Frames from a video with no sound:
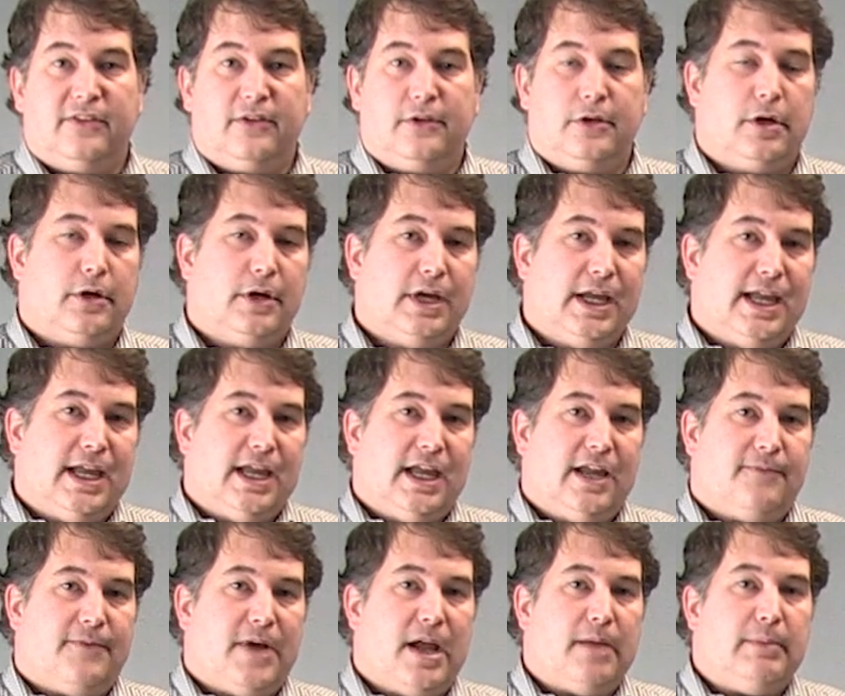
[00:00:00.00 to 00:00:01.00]
So, you know,
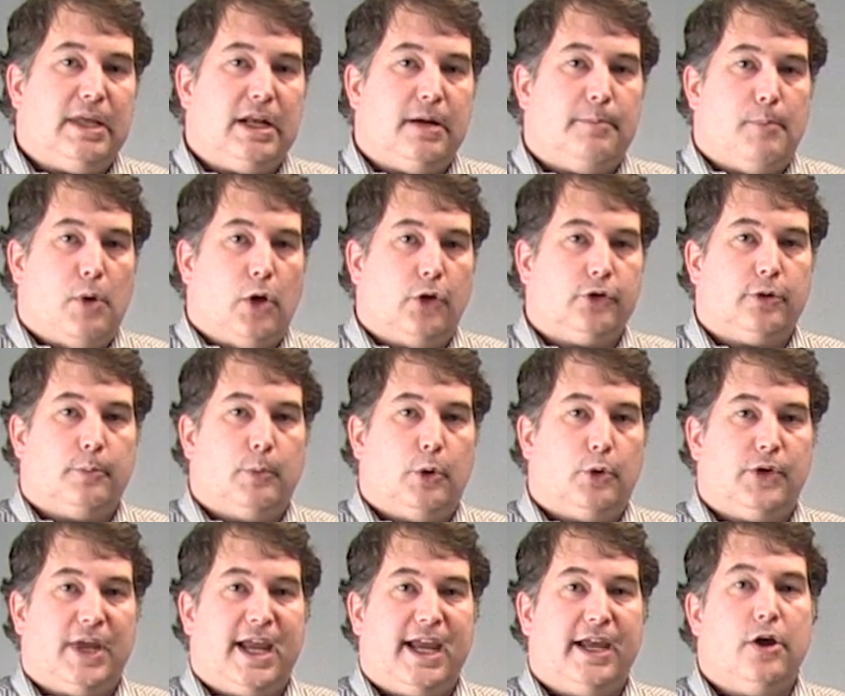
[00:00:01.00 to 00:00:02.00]
if I'm in a multiple
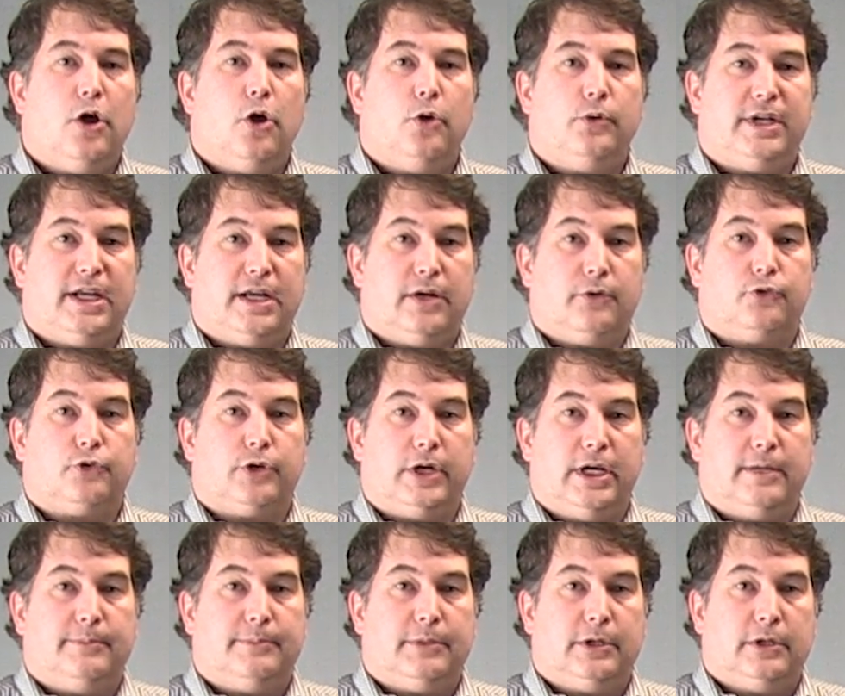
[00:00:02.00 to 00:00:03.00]
day hotel
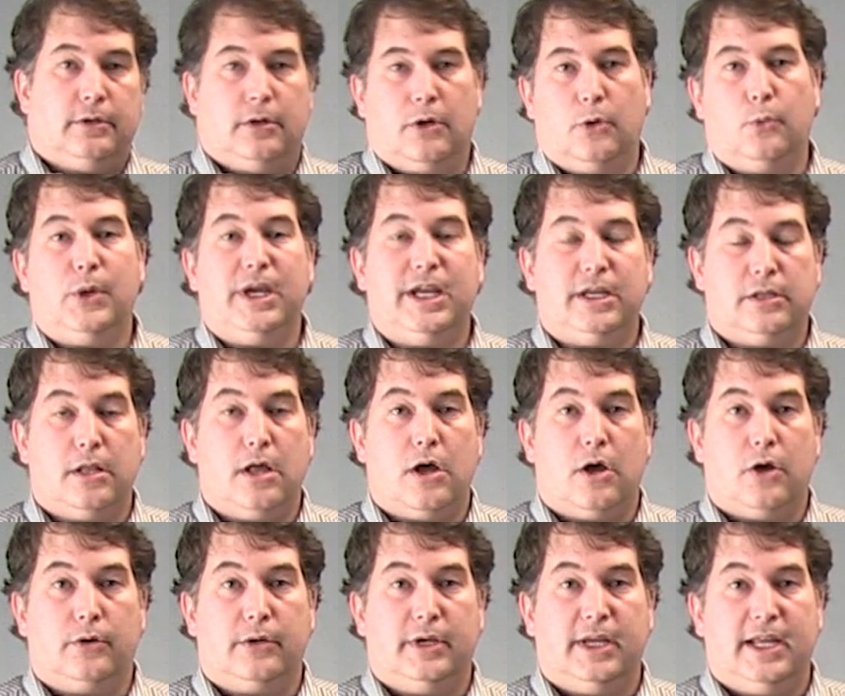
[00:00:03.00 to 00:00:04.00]
trip, a week
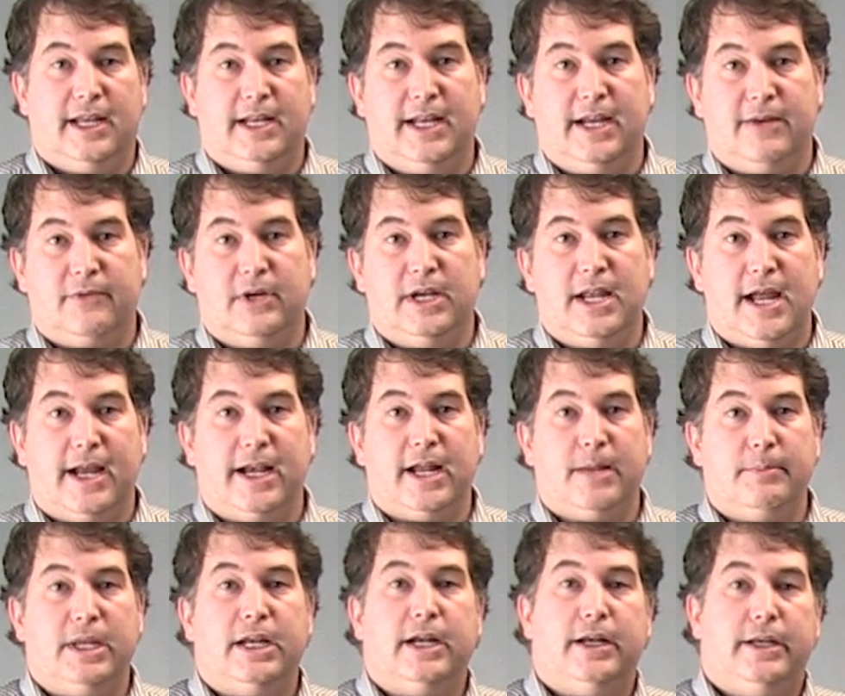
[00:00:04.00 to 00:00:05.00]
long, and every night
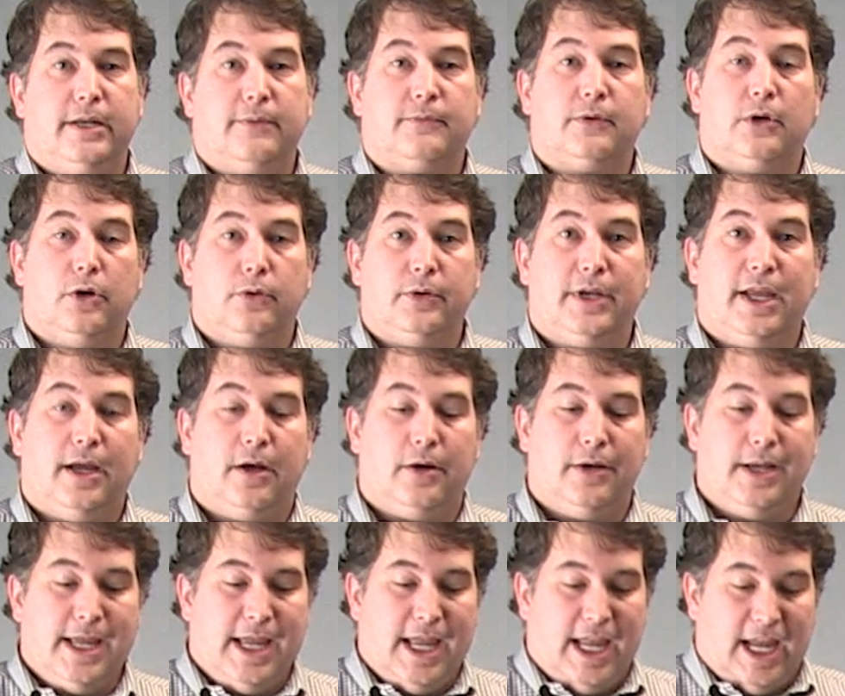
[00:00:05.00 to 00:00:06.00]
I'm in a different hotel,
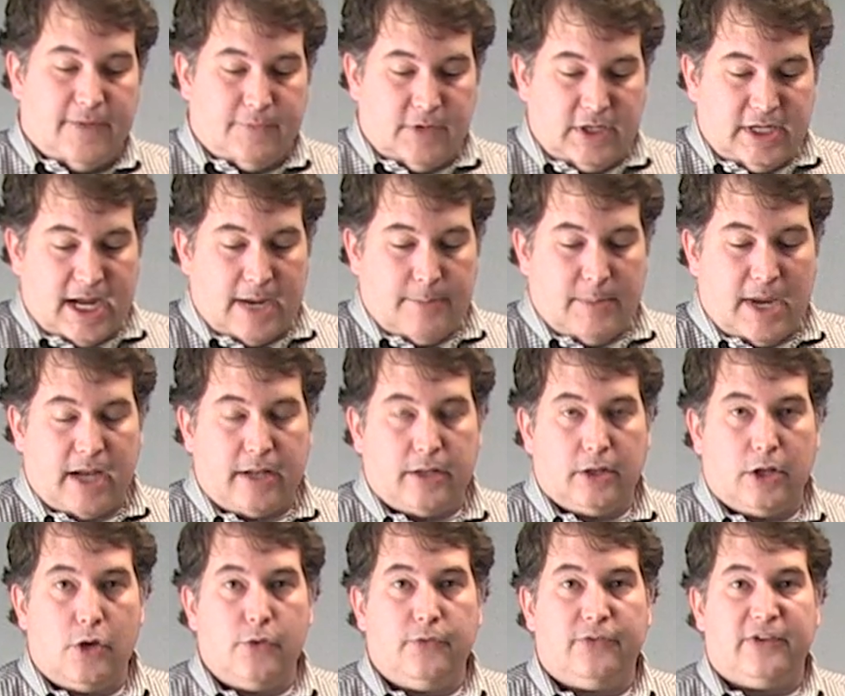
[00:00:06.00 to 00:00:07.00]
every time I
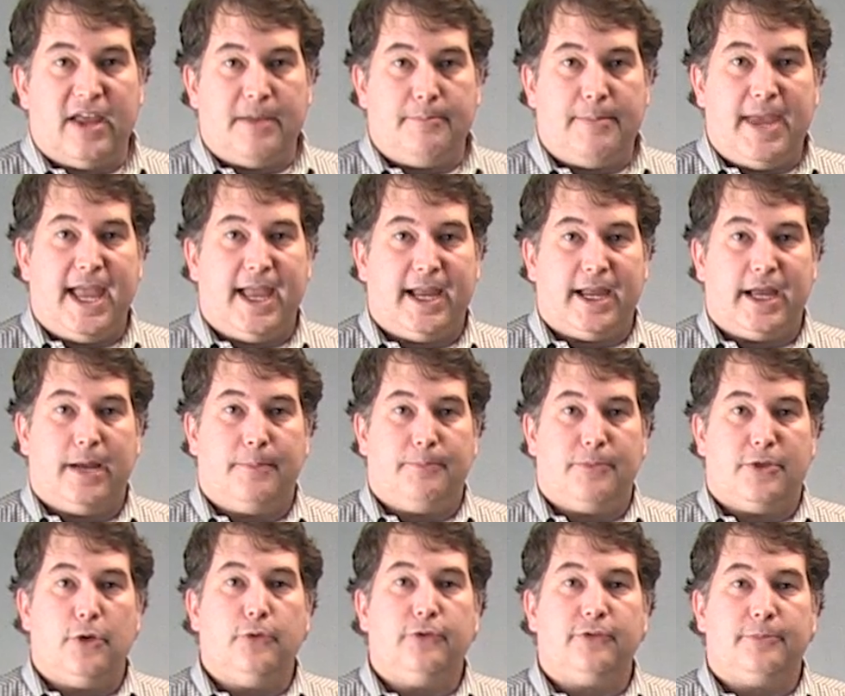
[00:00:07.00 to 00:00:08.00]
close that bag up,
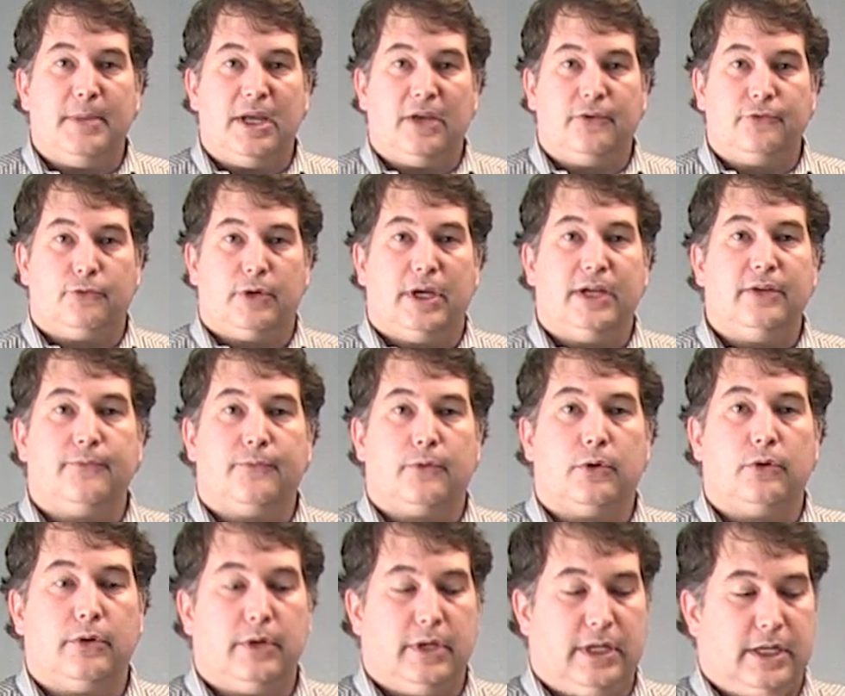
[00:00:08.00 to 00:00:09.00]
those smells
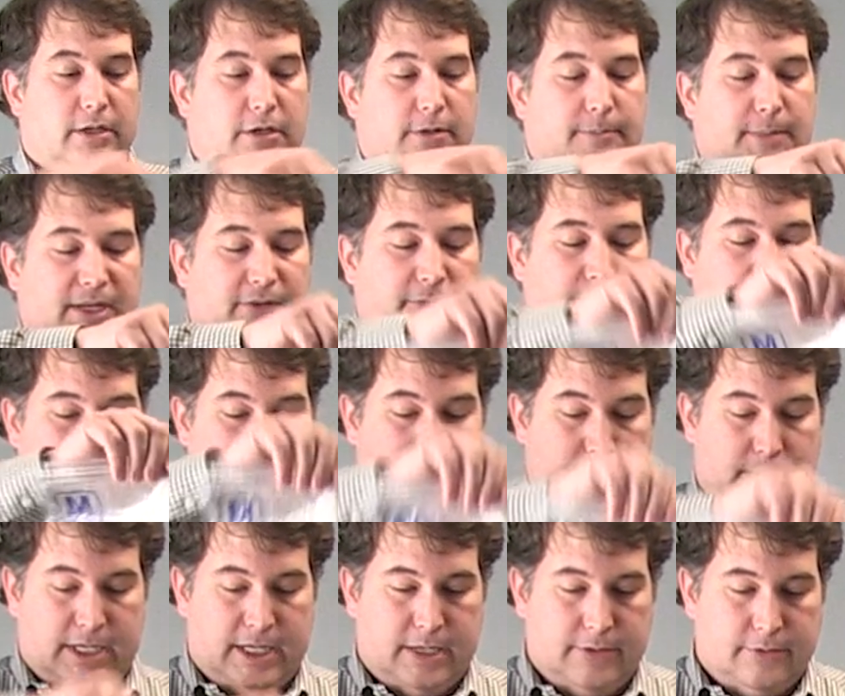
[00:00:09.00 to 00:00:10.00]
transfer into my
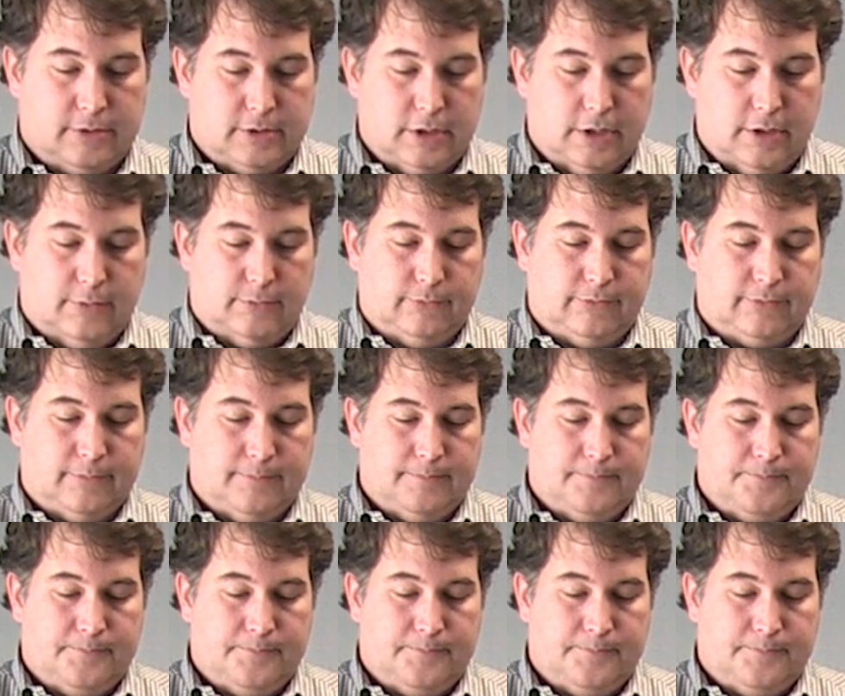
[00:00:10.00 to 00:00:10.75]
other clothes.